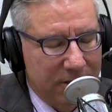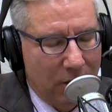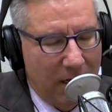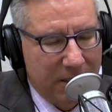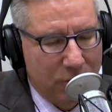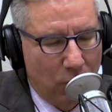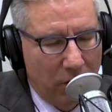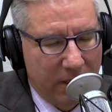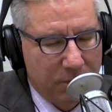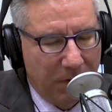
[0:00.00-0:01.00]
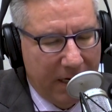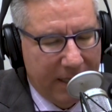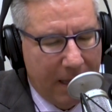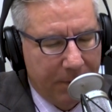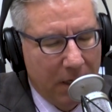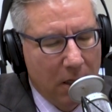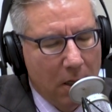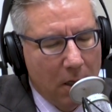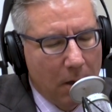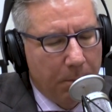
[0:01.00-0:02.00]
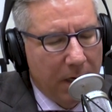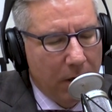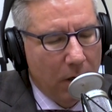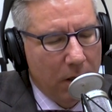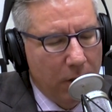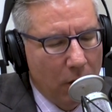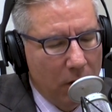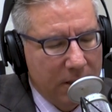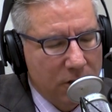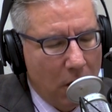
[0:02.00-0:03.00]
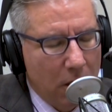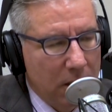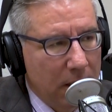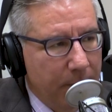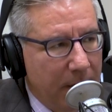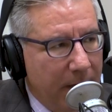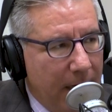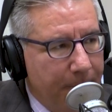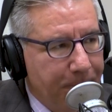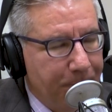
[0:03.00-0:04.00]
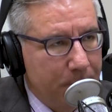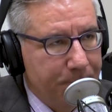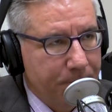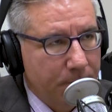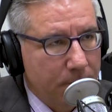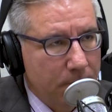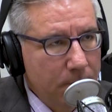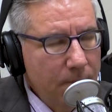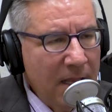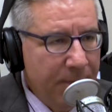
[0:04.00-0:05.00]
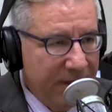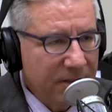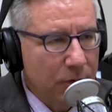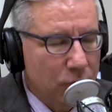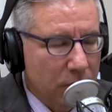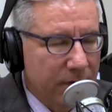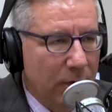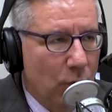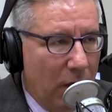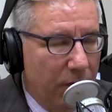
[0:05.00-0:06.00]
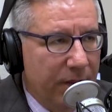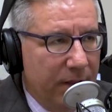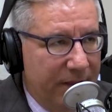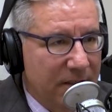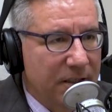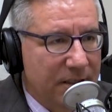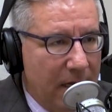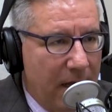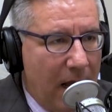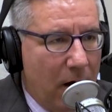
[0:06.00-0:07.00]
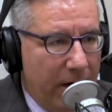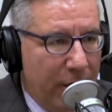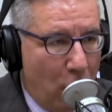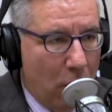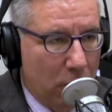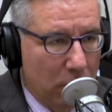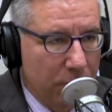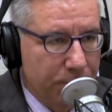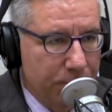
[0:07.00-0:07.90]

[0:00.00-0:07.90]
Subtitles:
So I just wanted to explain that. But you know, let's talk a little bit about, this is our inaugural